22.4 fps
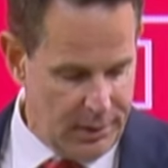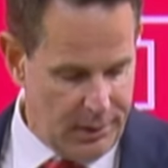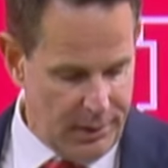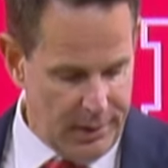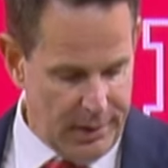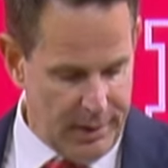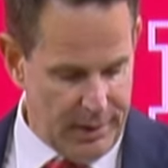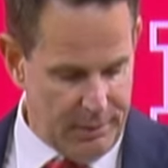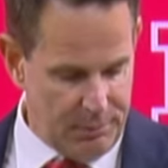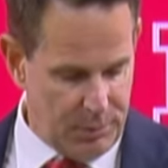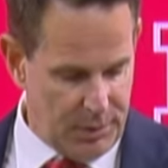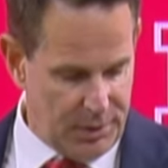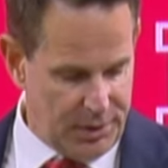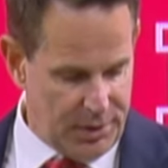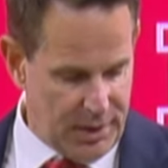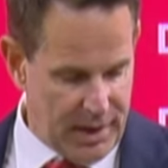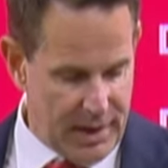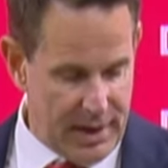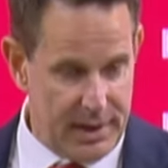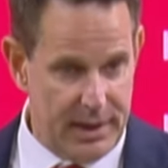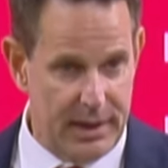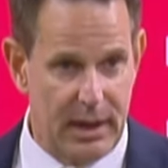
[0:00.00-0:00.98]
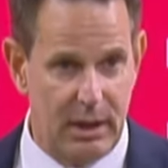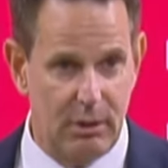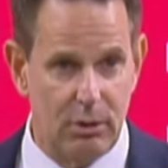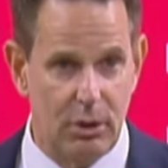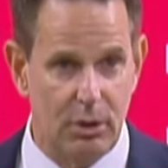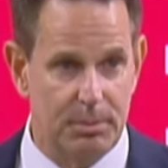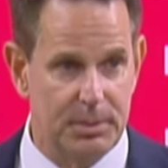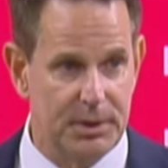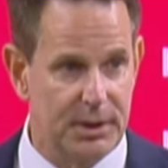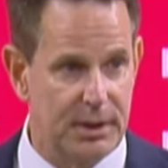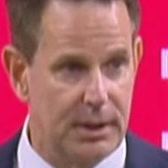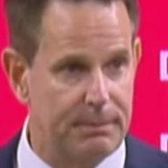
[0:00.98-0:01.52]
And with that, I'll
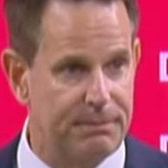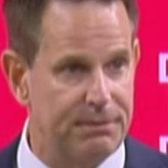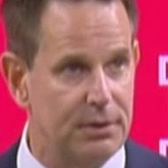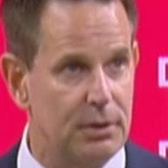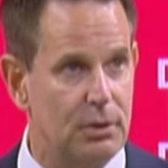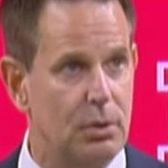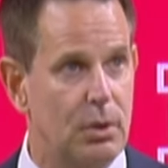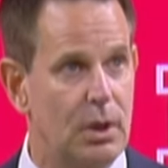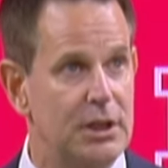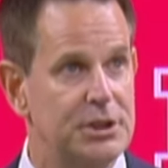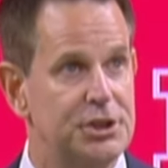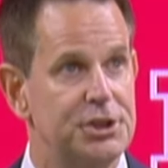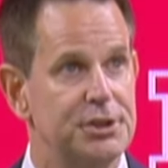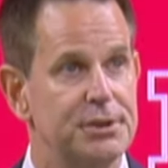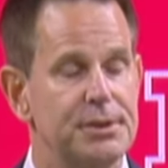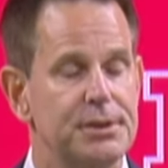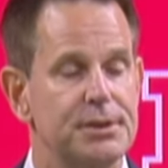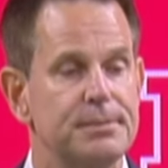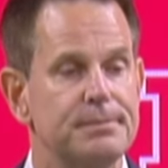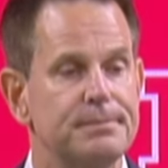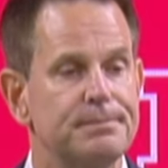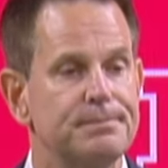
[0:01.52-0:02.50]
open it up for questions.